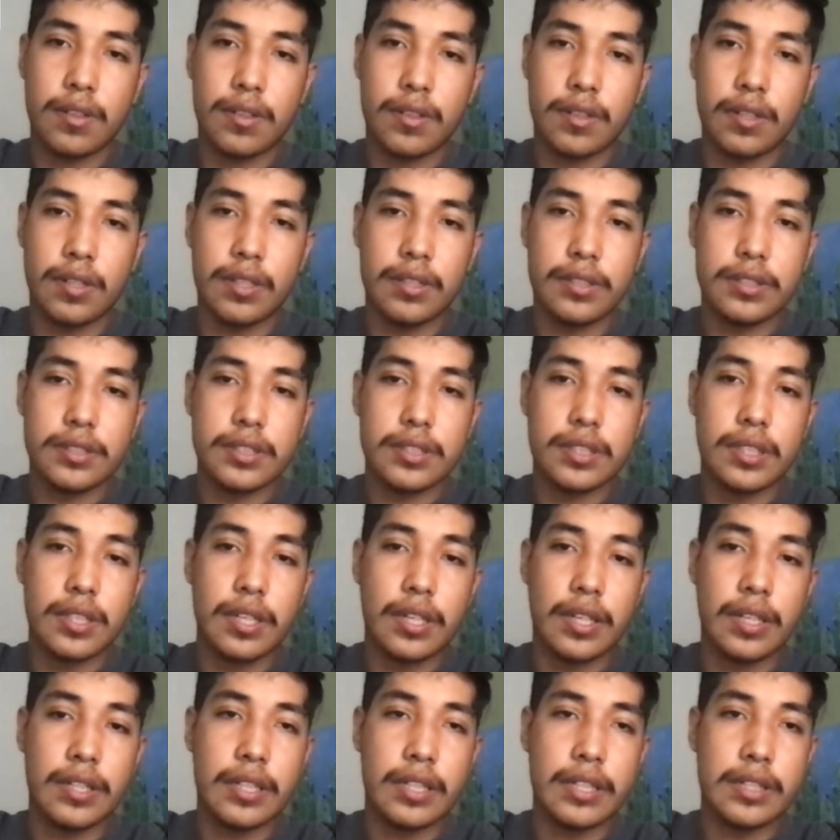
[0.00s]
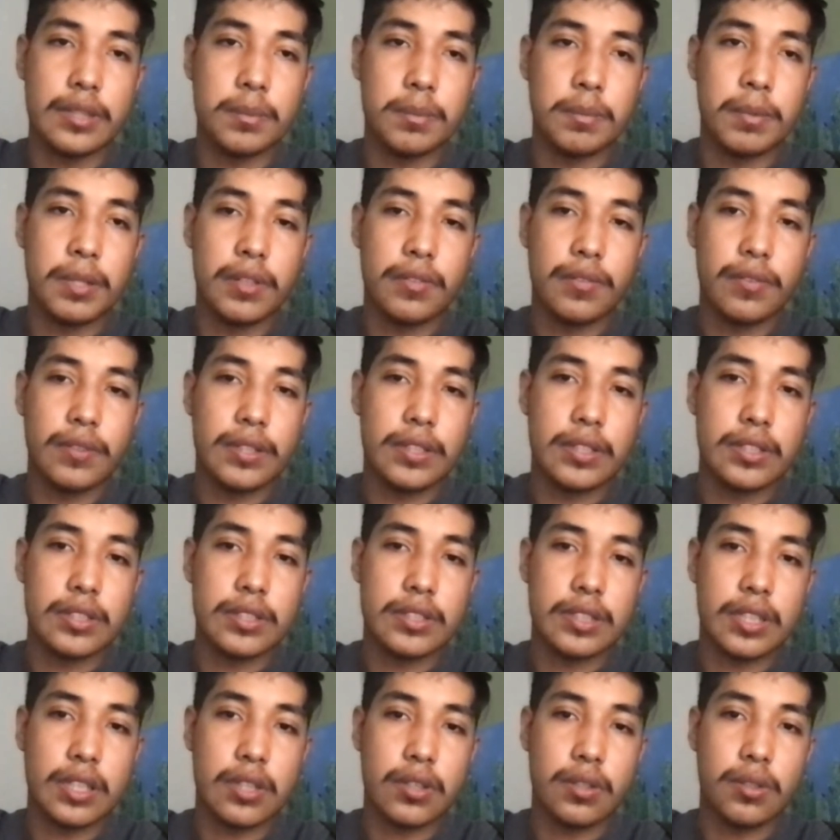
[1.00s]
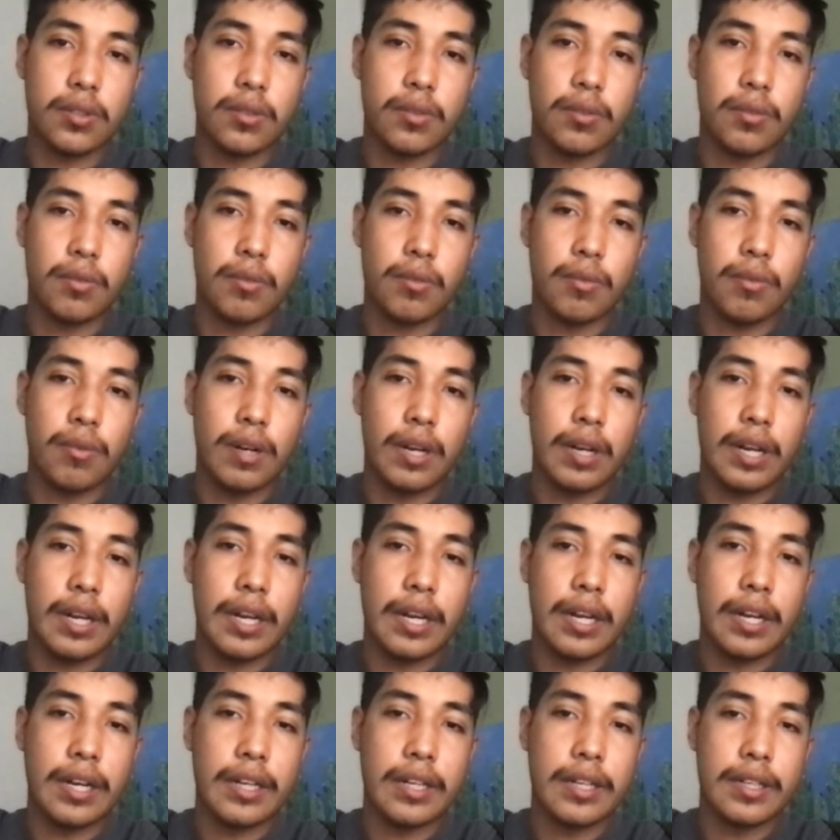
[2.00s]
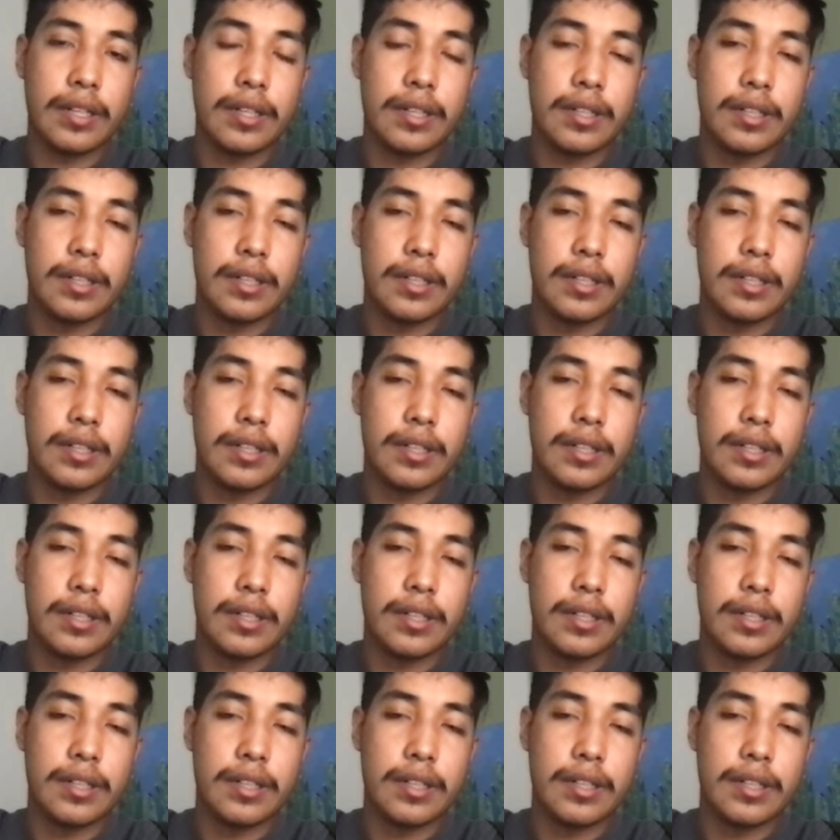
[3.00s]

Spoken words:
Yes, and then your middle finger is gonna go right